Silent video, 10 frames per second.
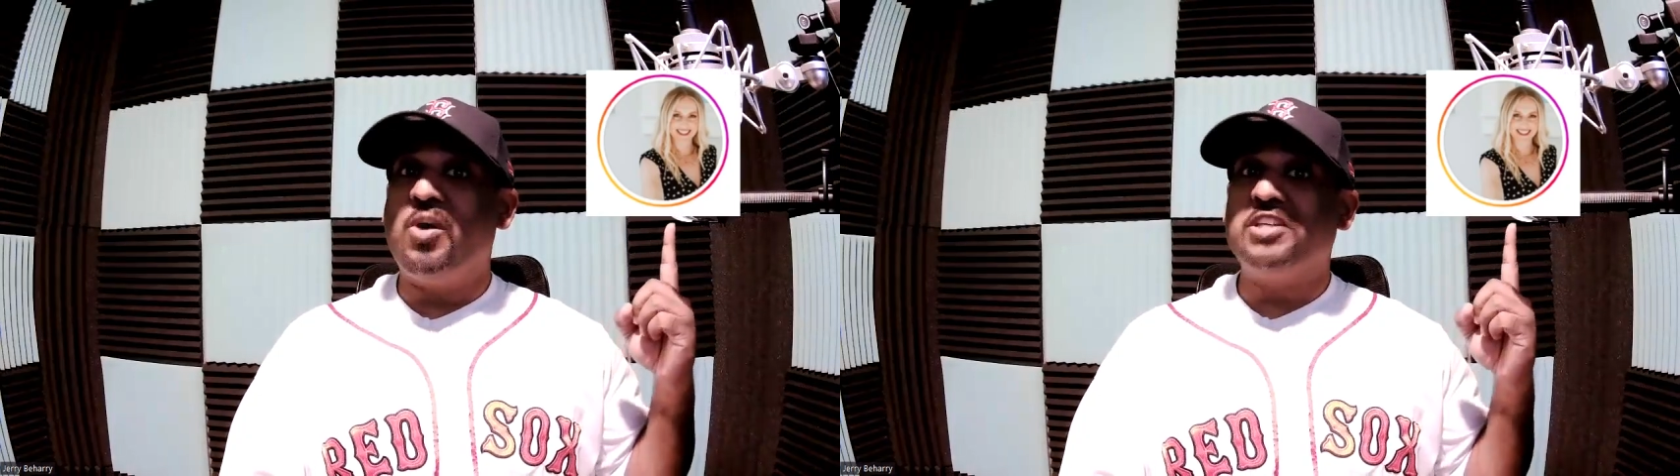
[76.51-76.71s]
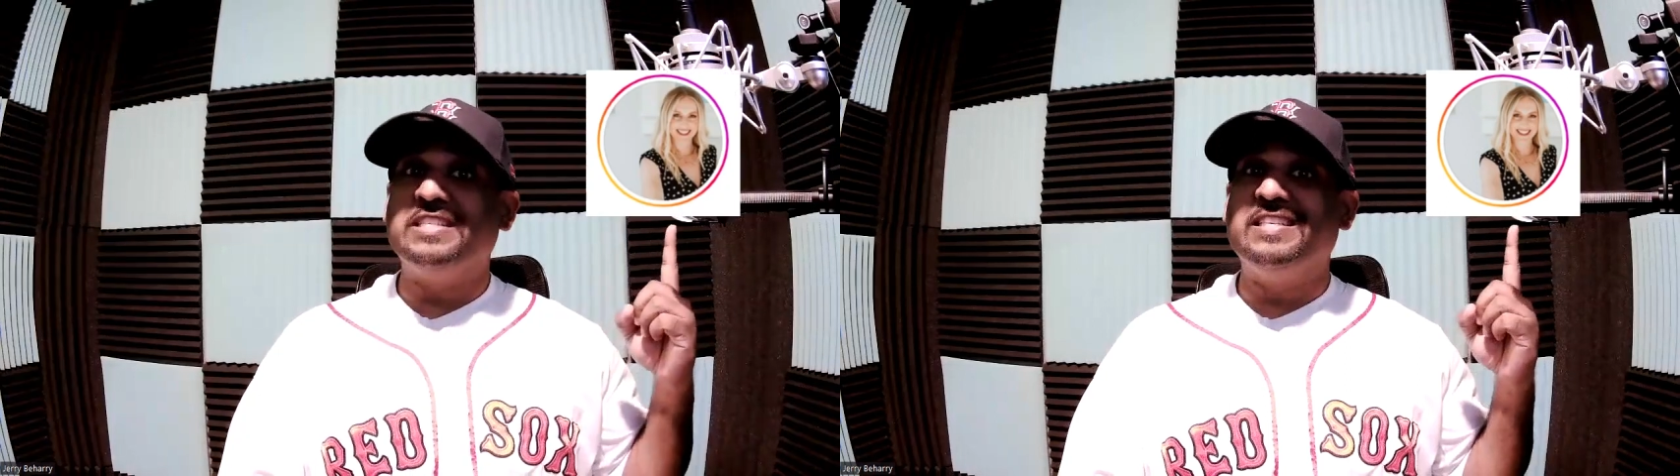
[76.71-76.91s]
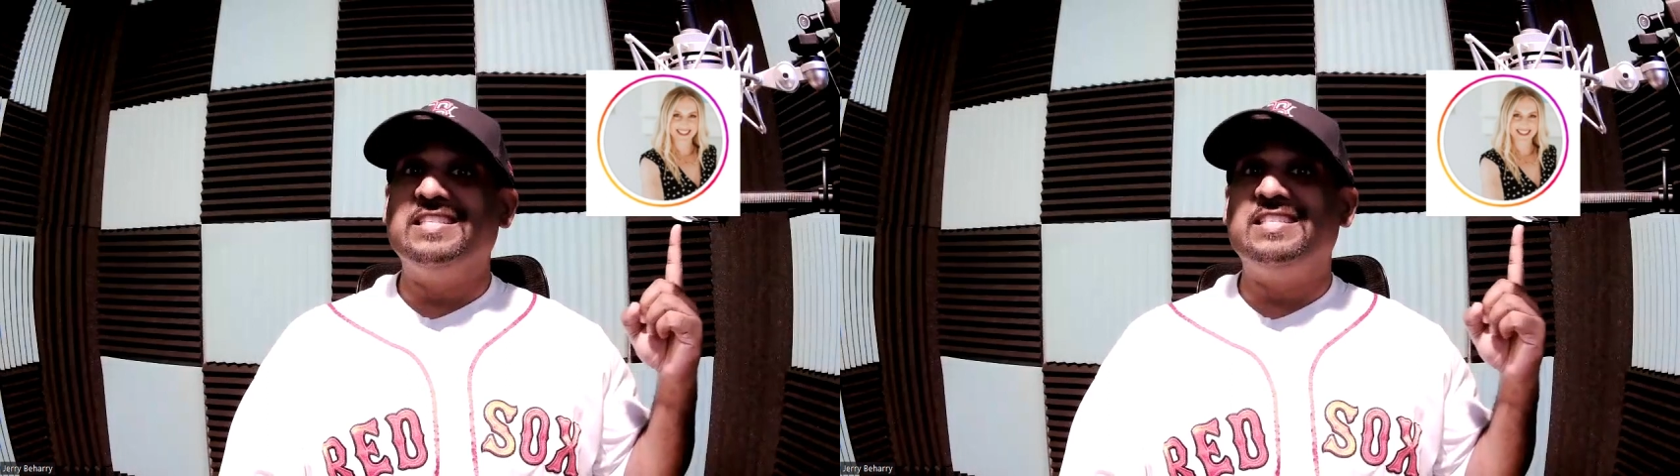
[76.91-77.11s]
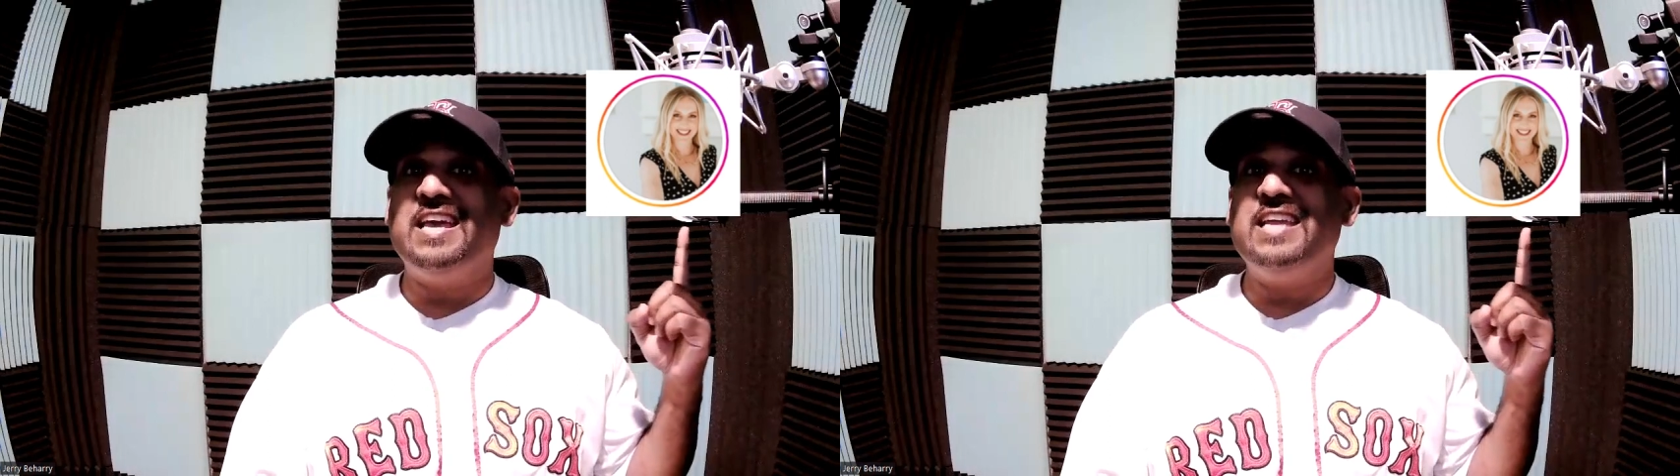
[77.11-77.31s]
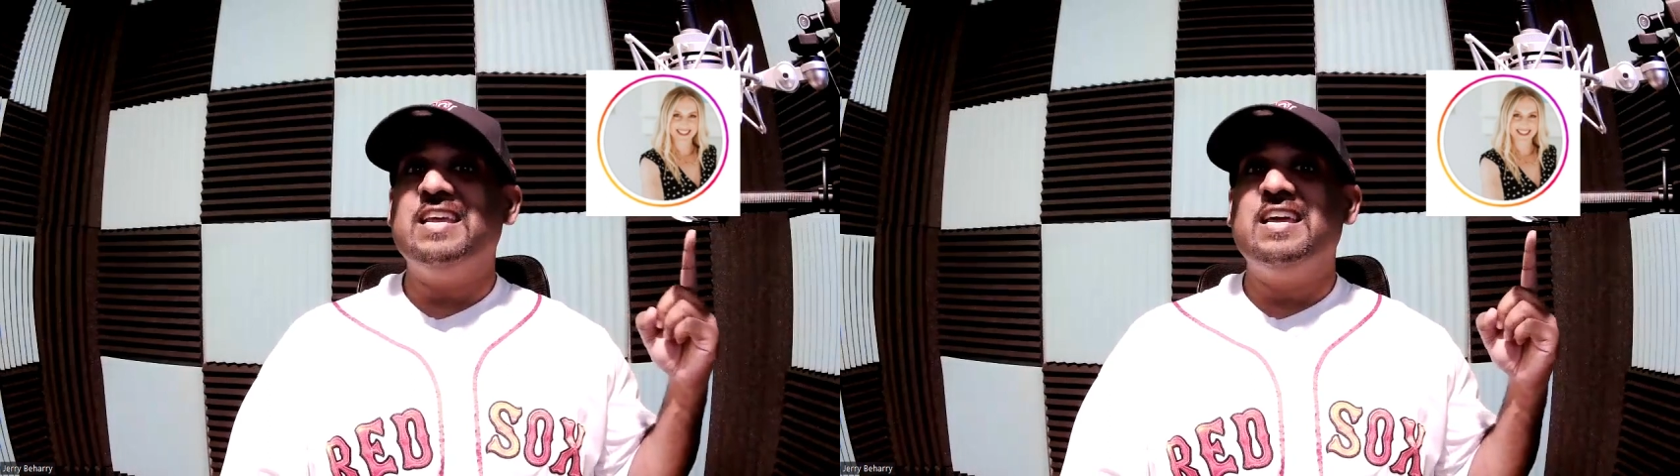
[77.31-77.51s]
Washington
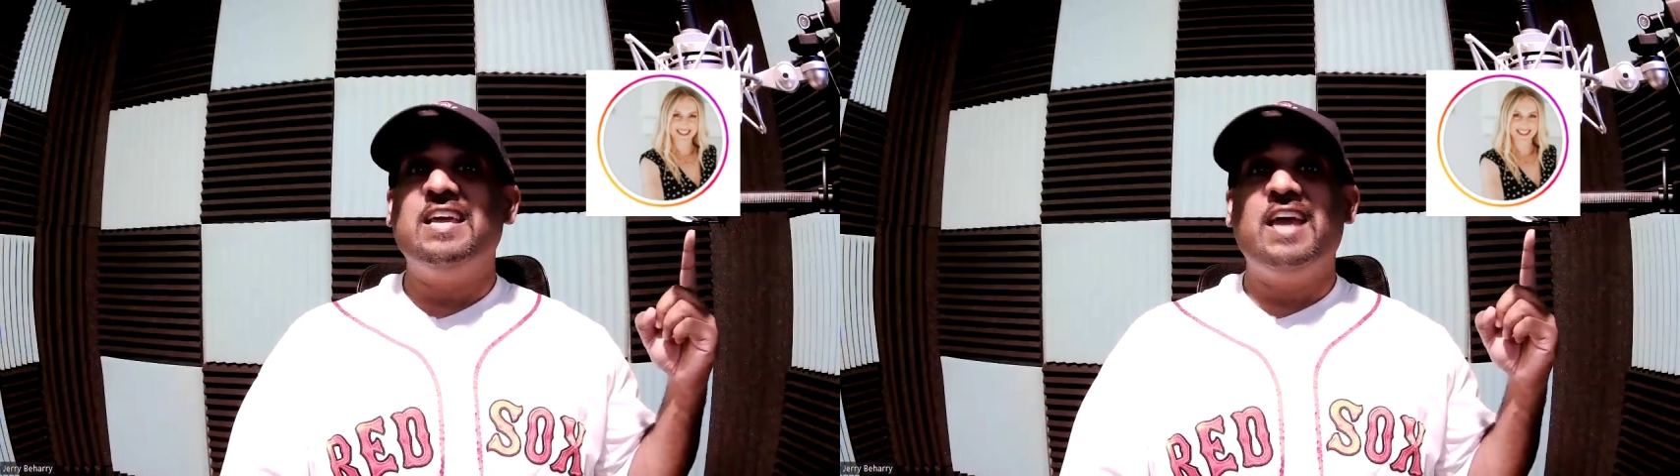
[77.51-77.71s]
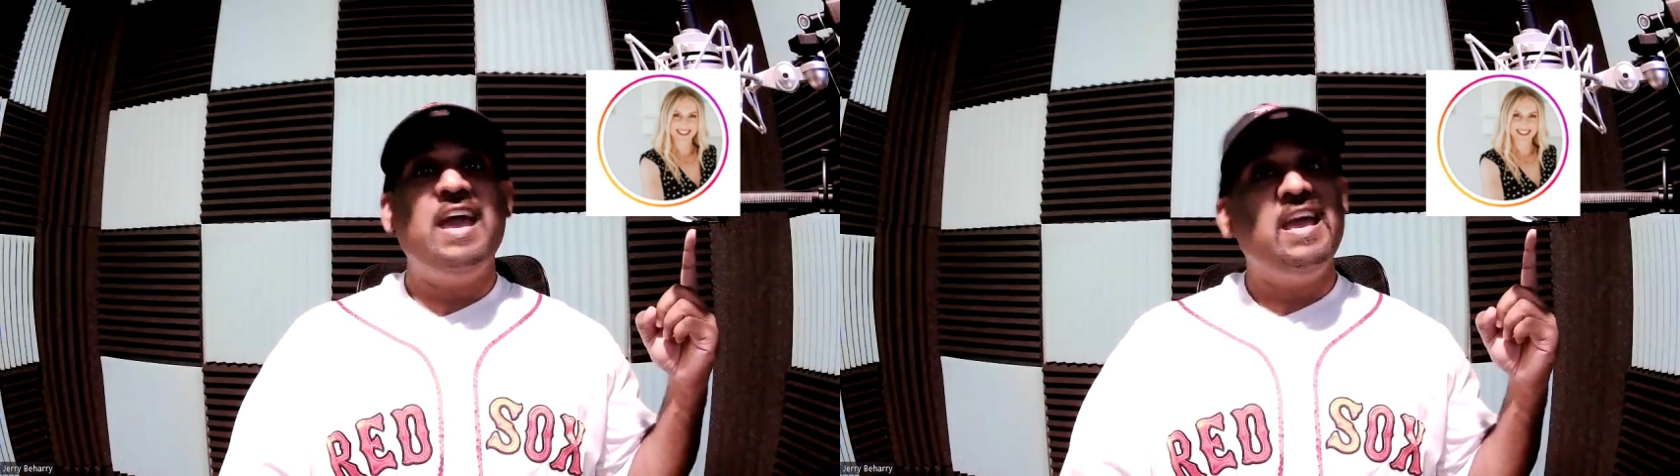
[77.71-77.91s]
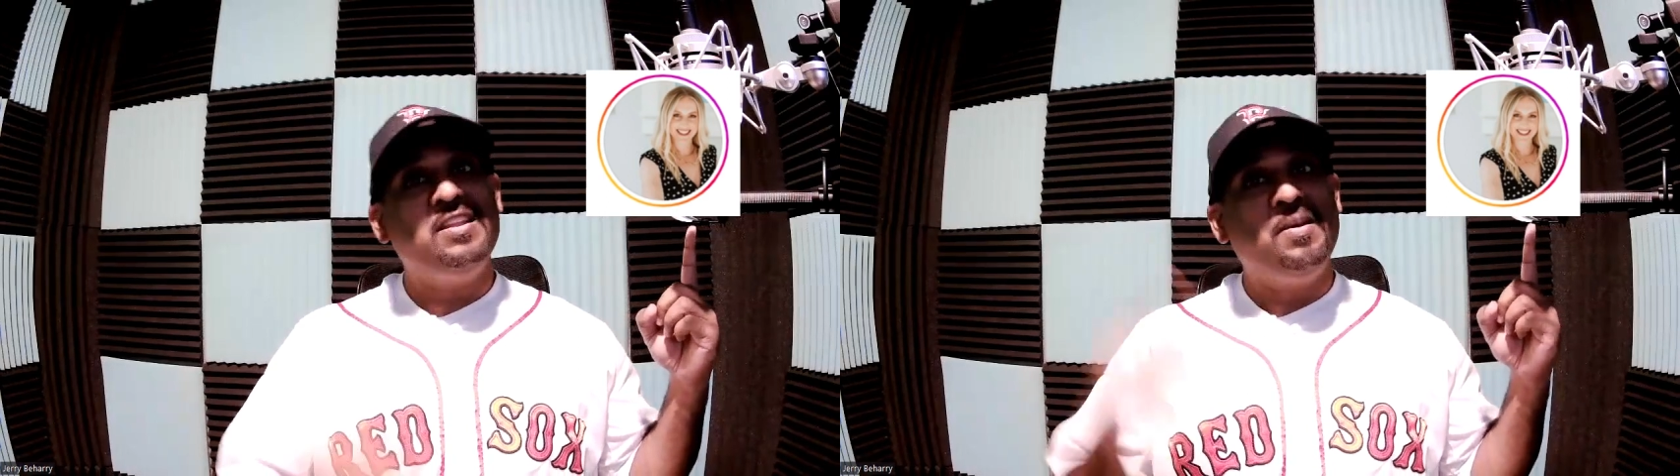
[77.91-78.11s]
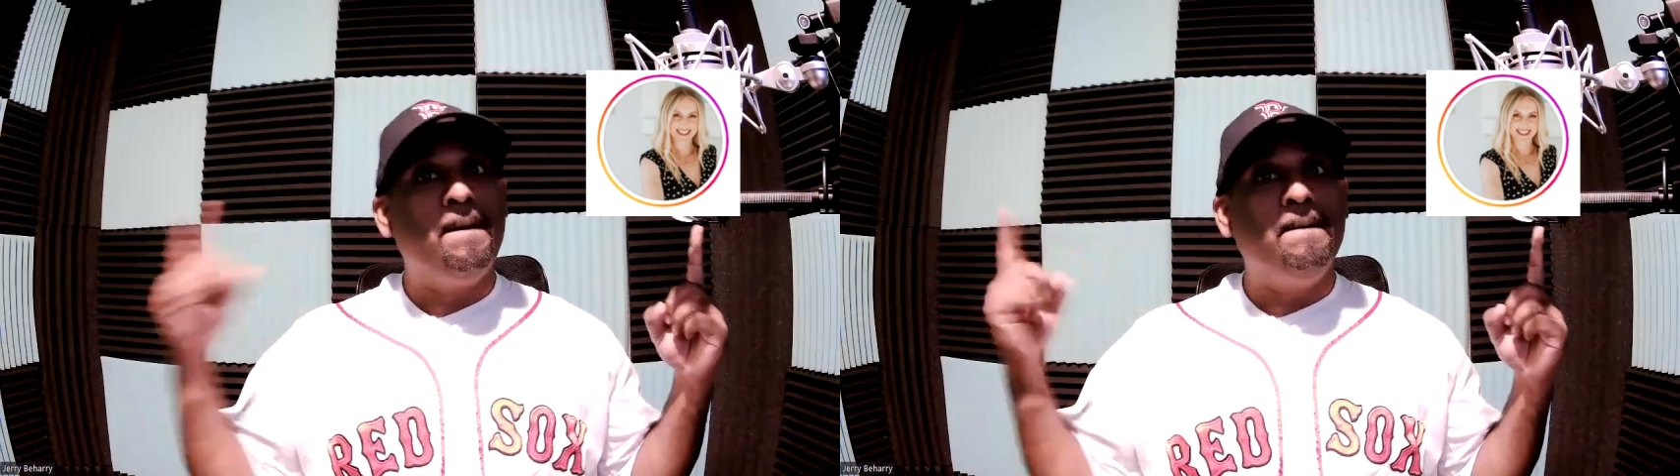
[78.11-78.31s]
State and